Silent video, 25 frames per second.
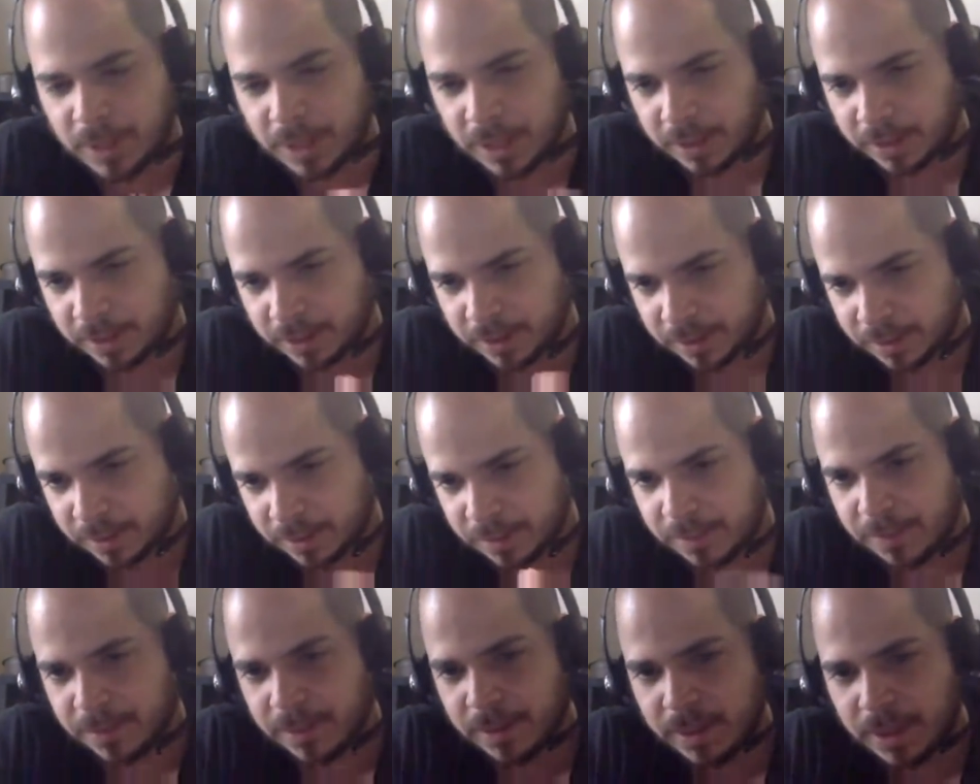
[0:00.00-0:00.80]

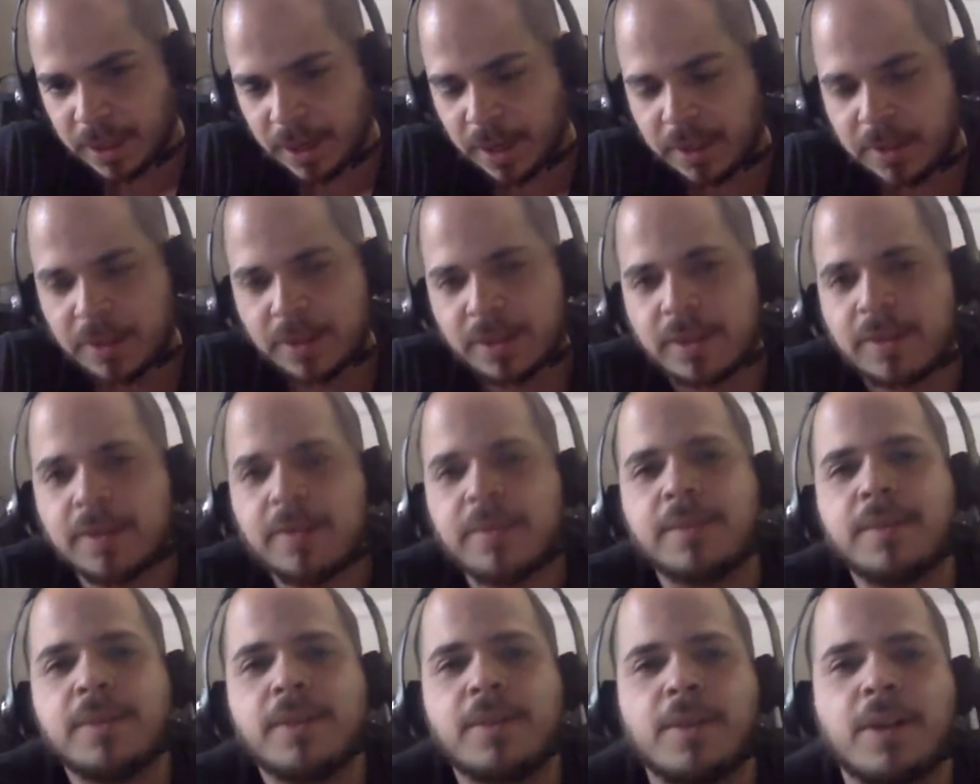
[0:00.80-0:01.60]
Yes.
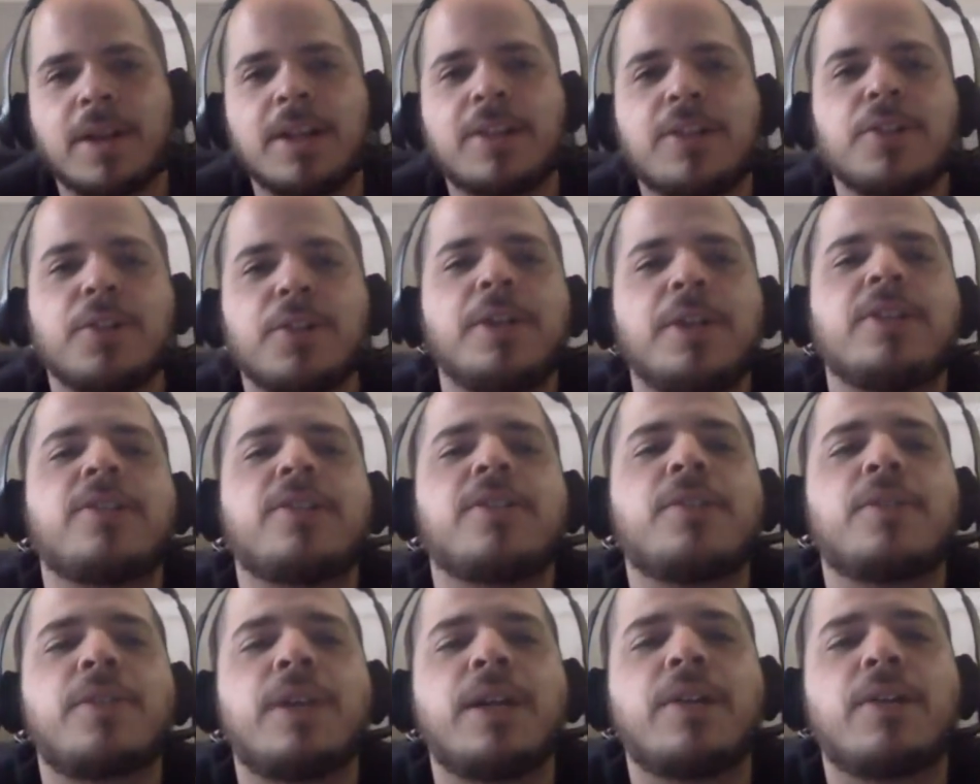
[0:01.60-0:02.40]
Yes. Great
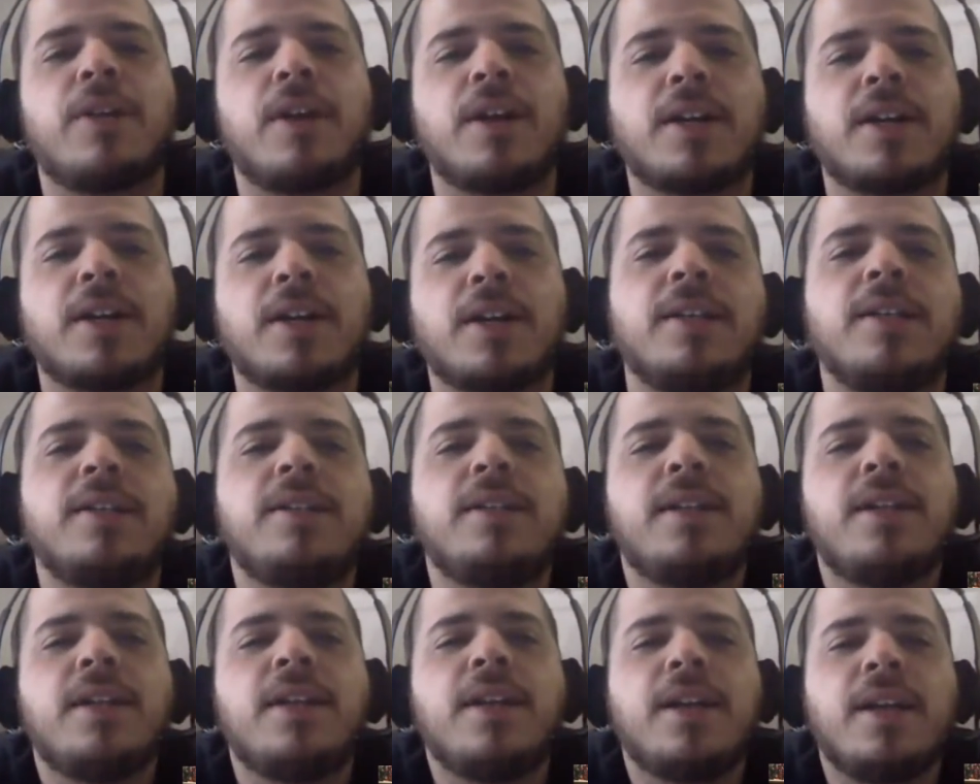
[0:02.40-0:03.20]
choice, Greg
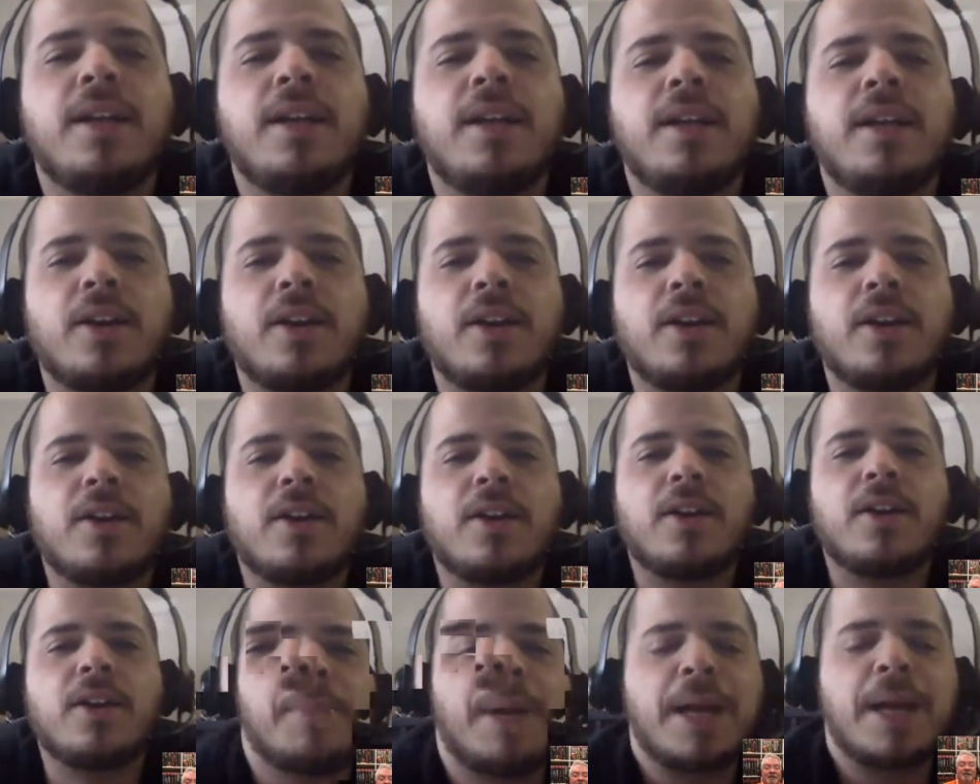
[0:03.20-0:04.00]
Rucka. And
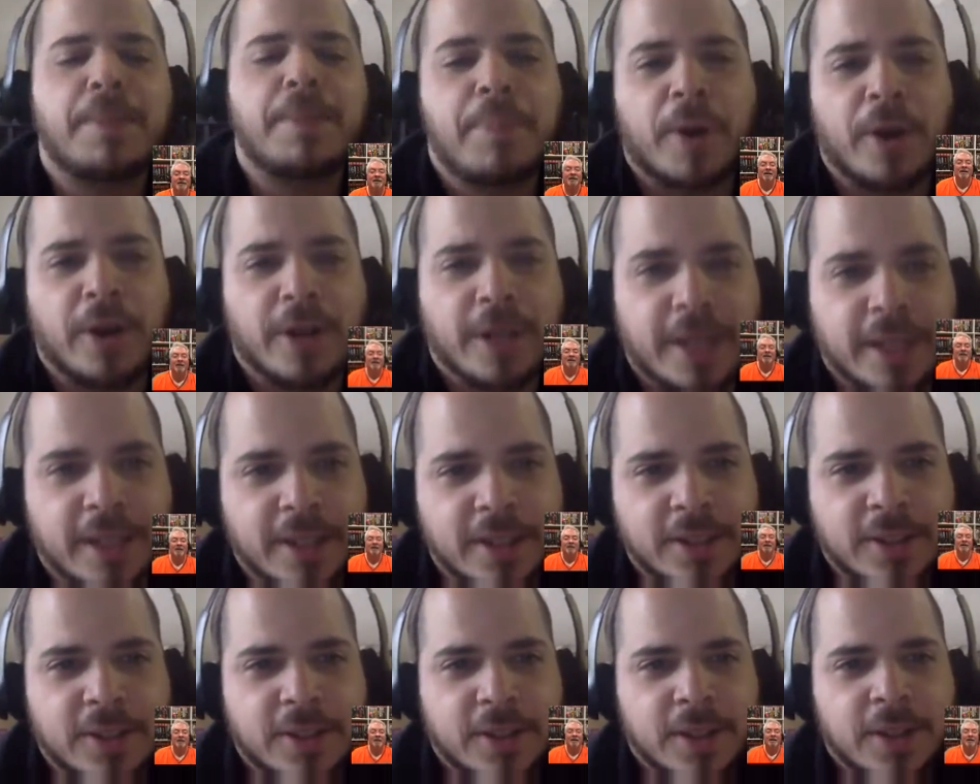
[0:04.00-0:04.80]
artist Mike
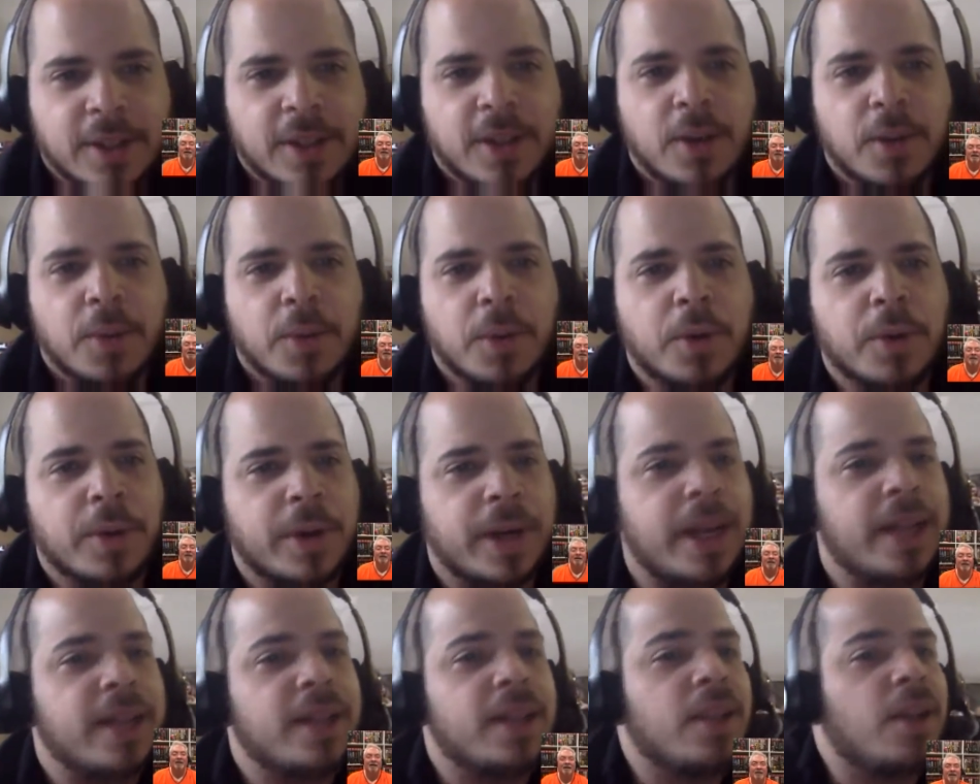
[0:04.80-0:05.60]
Perkins will
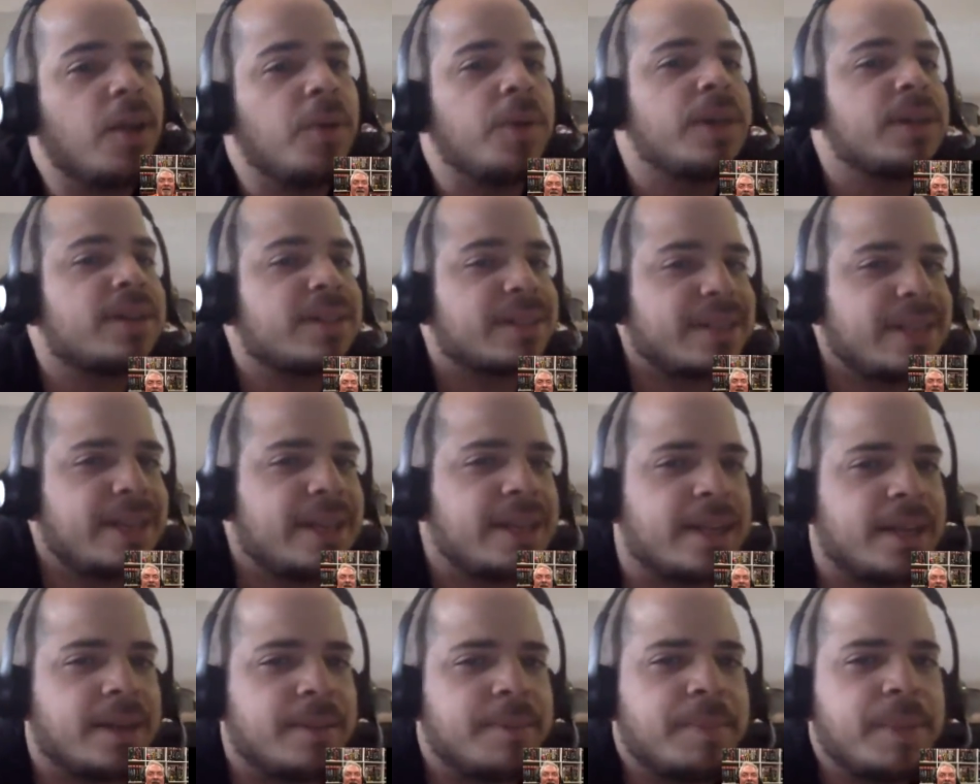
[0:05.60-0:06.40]
create Lois
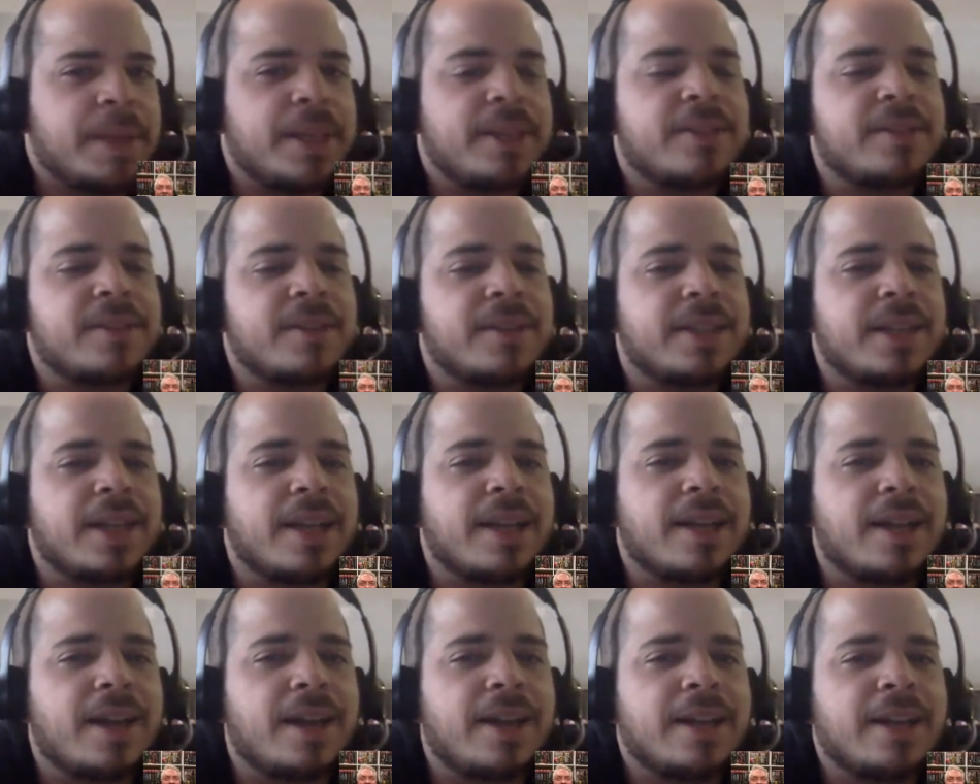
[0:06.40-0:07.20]
Lane, based on
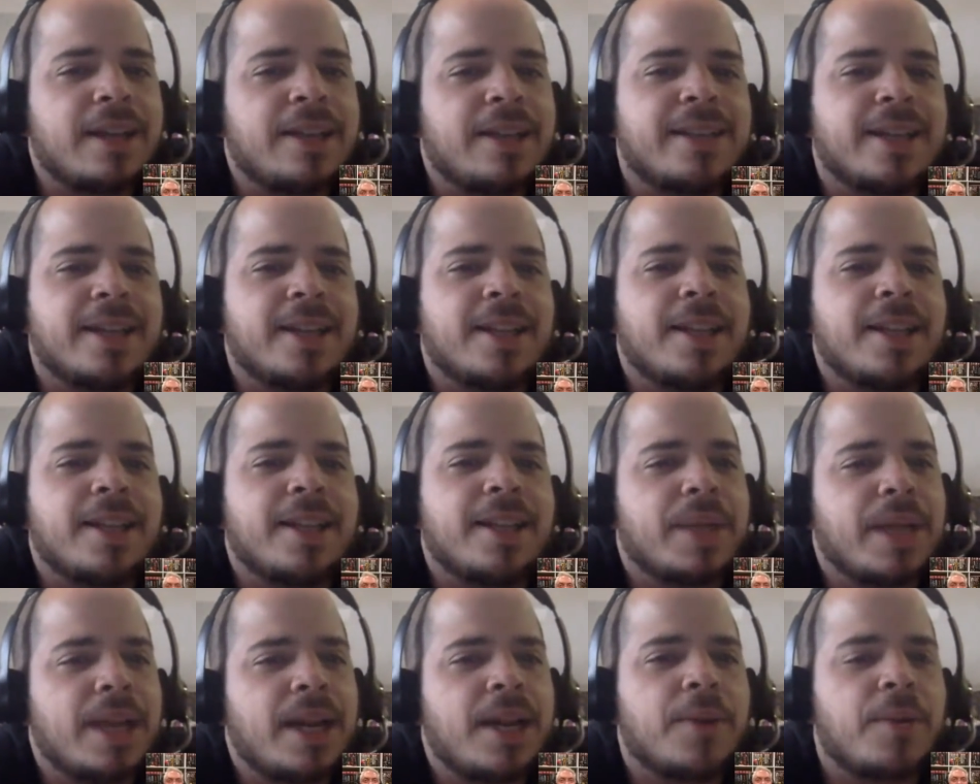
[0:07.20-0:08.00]
the iconic
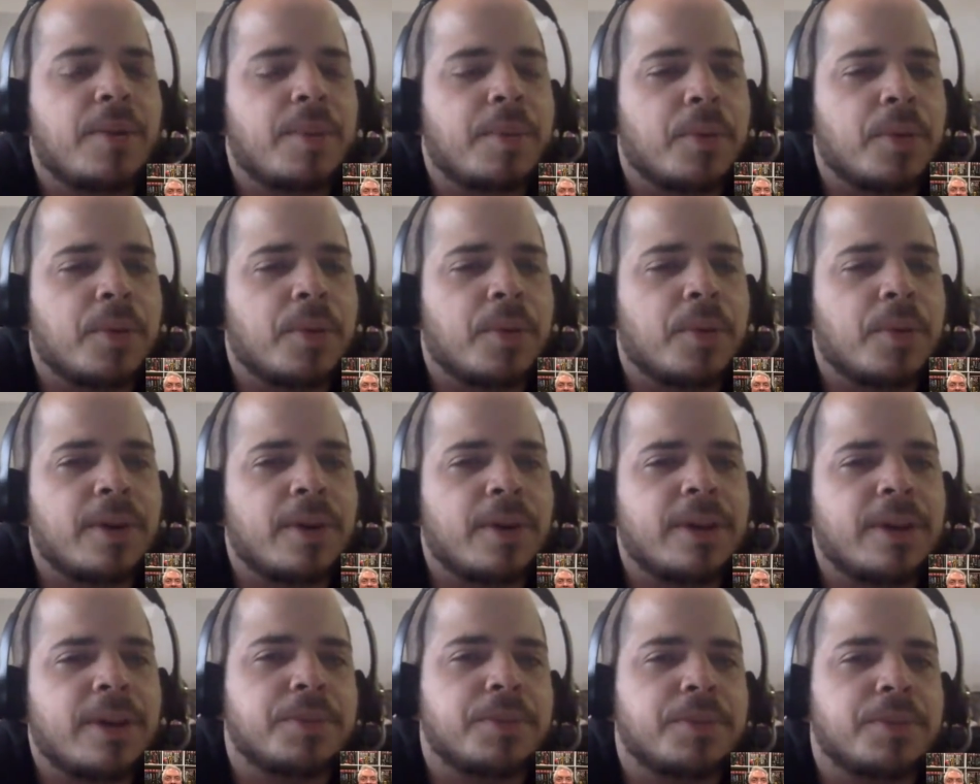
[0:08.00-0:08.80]
Daily Planet
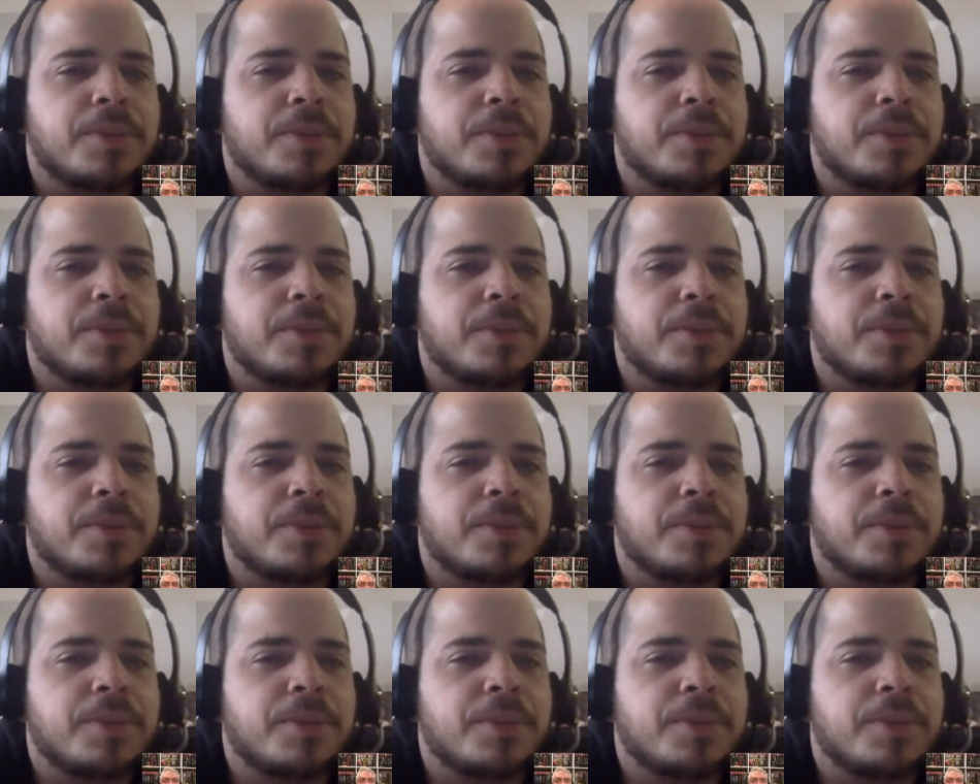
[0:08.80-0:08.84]
reporter and